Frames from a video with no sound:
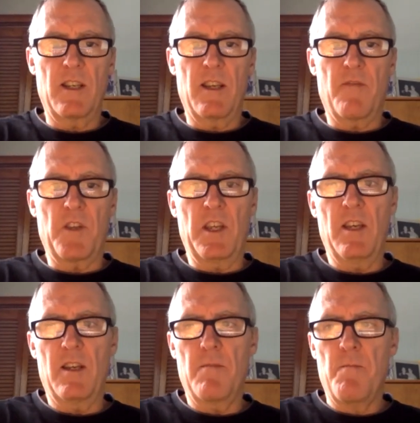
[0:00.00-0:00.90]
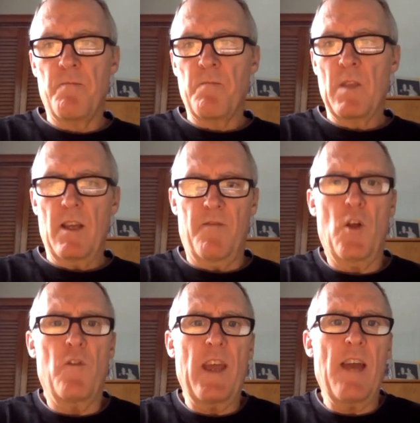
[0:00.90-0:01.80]
if
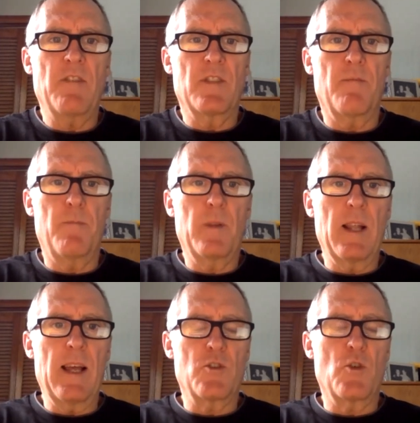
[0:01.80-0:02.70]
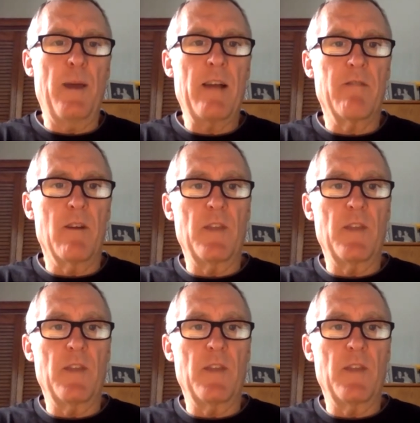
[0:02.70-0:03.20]
all they have is a classical background,